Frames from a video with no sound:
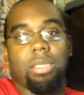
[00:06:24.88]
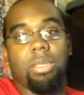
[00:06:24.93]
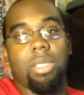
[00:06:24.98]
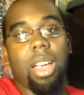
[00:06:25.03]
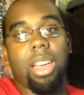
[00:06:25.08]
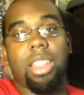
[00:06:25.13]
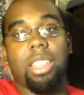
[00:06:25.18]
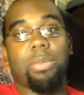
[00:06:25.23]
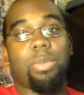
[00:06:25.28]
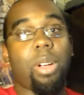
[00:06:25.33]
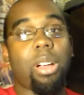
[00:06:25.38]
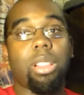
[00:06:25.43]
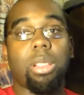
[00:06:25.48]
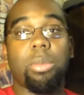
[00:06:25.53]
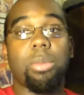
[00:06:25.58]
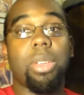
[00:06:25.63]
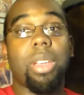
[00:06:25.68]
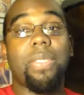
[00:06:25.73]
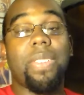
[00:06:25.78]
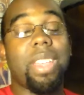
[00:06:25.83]
not his
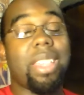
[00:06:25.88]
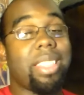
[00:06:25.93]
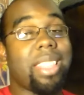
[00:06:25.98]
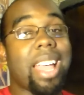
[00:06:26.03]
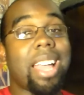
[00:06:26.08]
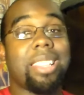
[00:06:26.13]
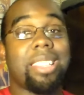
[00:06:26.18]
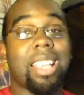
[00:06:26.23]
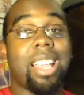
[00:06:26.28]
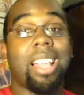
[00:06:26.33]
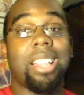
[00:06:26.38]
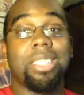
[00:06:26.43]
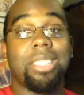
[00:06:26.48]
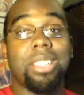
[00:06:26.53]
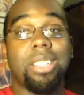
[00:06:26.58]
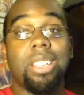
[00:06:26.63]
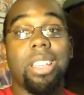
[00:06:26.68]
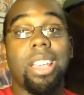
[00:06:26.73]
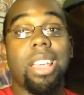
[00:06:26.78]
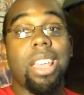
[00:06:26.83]
problem. If he's that
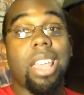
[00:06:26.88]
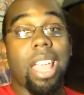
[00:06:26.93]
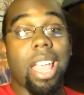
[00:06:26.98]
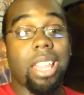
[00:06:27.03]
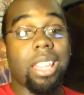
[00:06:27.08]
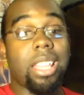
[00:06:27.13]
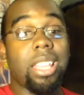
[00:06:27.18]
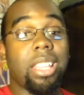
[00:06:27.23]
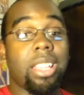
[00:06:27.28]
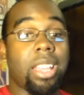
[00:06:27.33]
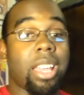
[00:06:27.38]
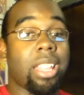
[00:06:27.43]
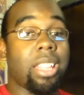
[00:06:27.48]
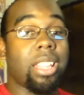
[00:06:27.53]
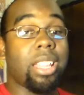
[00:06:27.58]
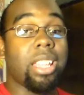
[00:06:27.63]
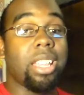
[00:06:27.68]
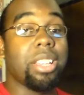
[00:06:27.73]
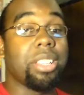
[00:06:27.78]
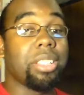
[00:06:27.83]
talented and
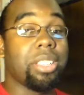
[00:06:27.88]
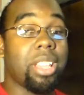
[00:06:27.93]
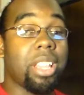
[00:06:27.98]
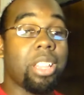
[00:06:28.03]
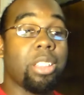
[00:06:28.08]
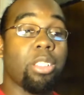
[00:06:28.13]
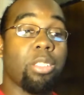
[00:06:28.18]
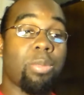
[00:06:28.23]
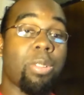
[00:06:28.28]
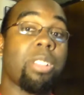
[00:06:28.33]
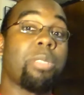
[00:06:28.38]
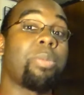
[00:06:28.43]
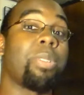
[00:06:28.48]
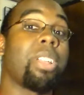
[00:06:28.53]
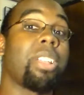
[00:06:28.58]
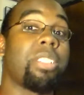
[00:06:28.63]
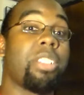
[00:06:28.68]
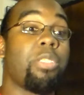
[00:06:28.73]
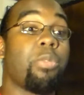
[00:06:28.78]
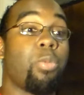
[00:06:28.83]
he is getting those spots
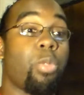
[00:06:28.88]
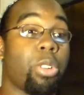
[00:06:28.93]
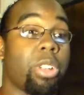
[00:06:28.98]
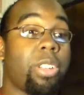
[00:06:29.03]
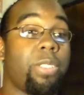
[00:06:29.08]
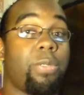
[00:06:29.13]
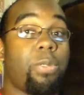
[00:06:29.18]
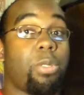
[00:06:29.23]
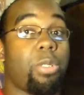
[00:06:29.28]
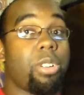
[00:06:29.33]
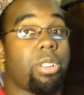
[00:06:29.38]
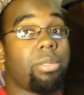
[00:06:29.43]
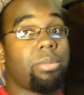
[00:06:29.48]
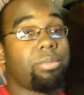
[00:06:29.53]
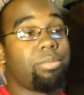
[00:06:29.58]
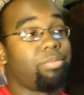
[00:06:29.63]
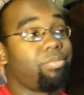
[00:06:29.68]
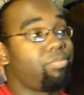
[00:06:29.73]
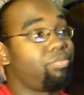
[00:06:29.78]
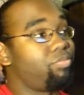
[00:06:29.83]
because he's working for it,
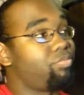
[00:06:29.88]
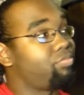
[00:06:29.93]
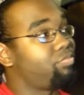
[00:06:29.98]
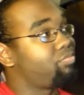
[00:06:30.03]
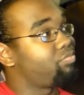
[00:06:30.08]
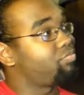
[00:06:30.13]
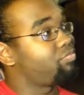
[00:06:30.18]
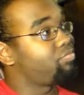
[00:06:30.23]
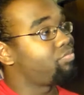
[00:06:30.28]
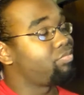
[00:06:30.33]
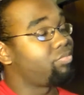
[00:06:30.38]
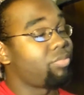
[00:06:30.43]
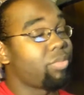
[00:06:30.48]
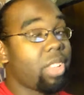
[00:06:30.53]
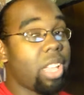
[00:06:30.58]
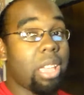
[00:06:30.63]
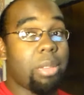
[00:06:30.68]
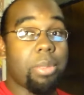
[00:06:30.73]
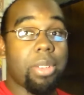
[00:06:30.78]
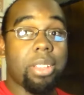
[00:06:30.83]

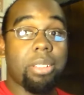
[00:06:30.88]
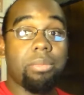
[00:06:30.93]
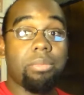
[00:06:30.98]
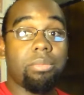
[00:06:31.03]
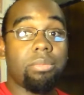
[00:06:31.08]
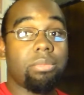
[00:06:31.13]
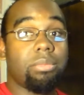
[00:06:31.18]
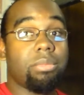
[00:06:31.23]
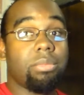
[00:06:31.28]
hey man,